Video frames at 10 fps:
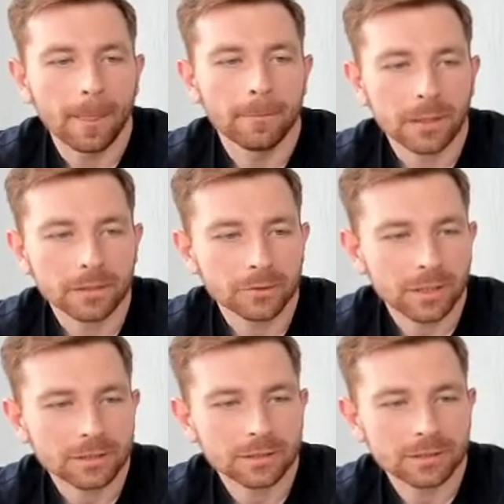
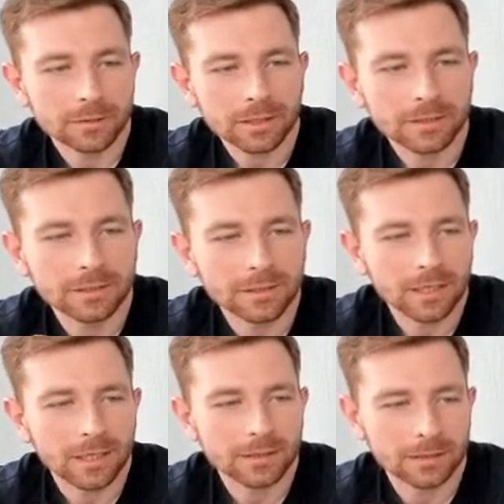let's
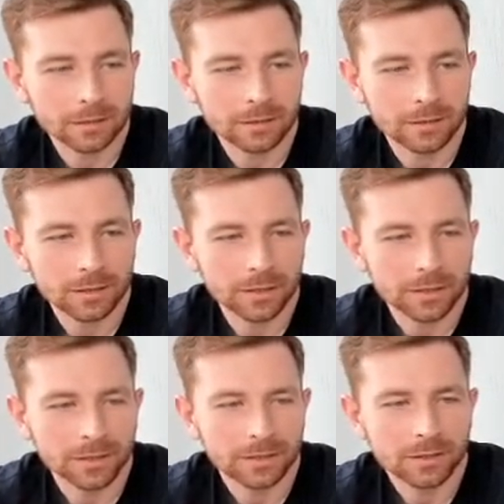discuss it,
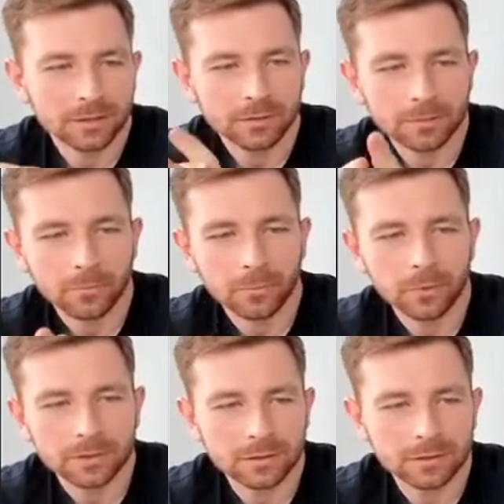
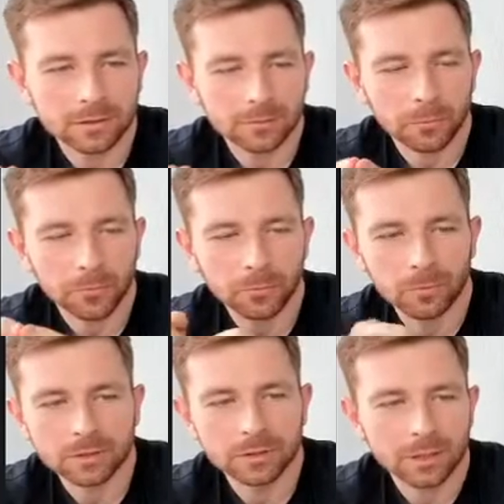
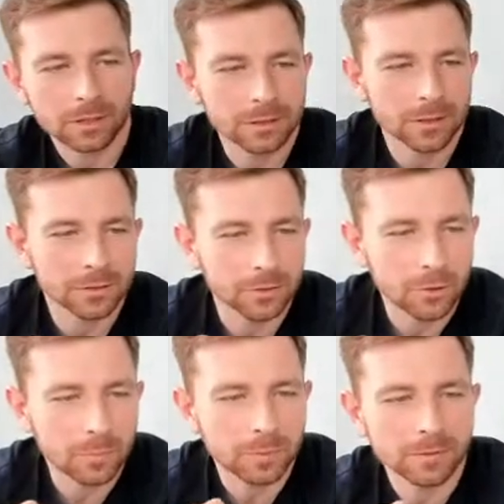with Jens and
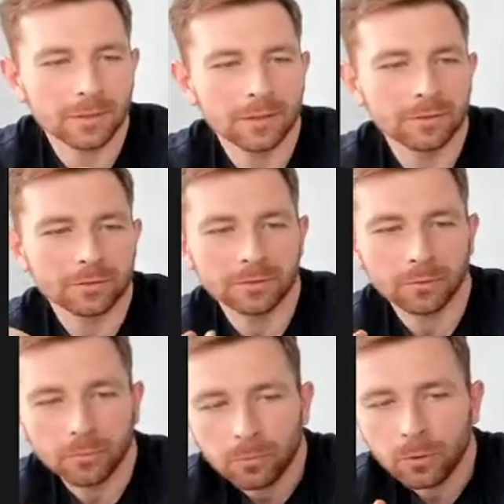Rob about
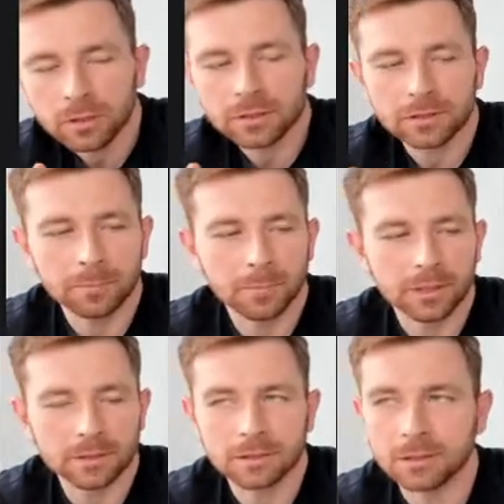what is the
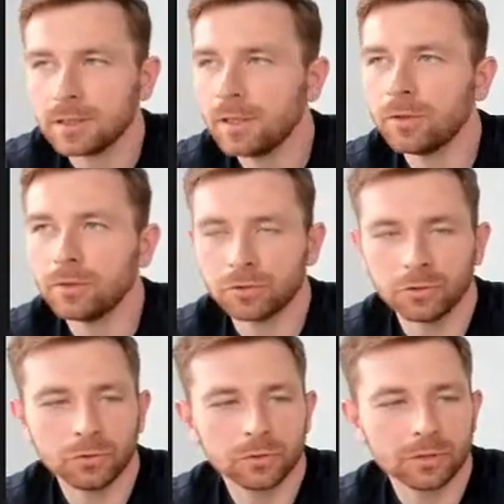best scenario to
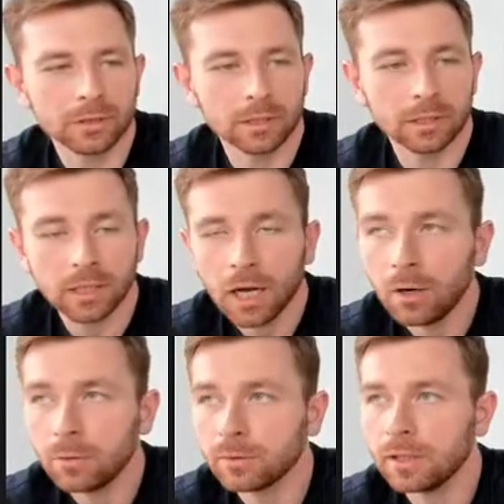use it and
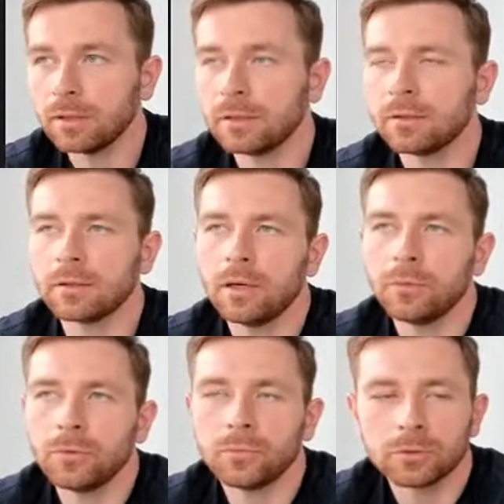how
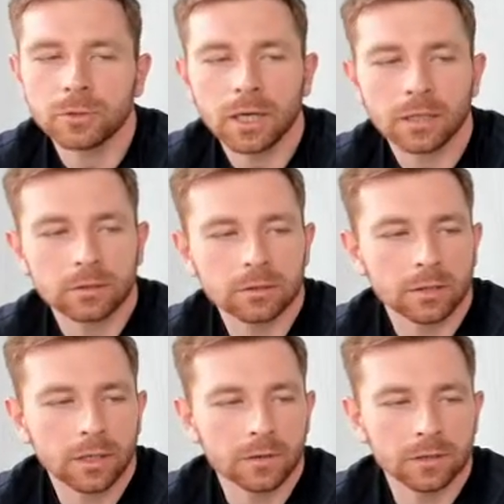you would like to
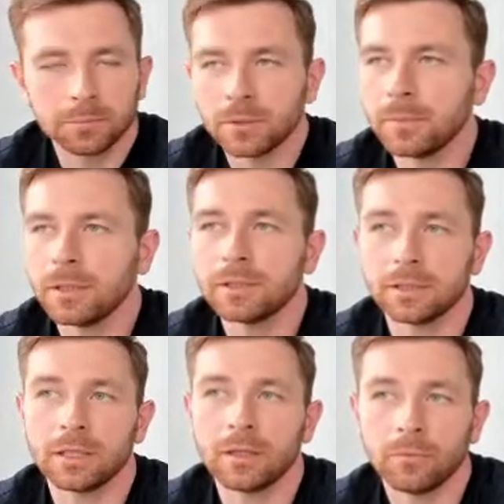have it
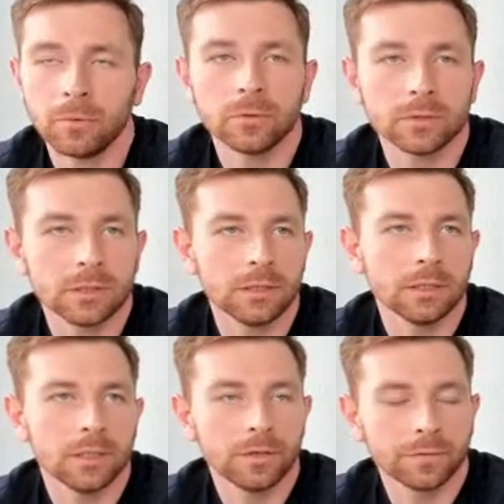implemented, and we will
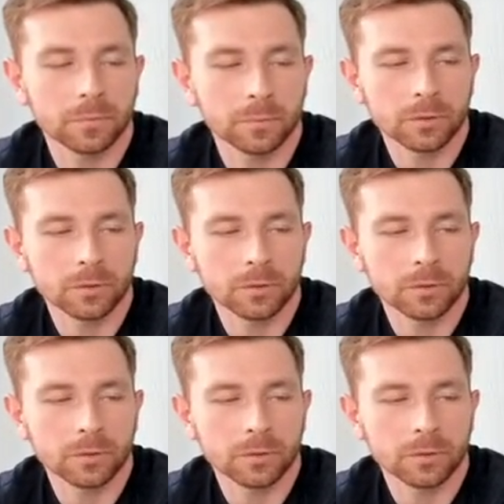see if it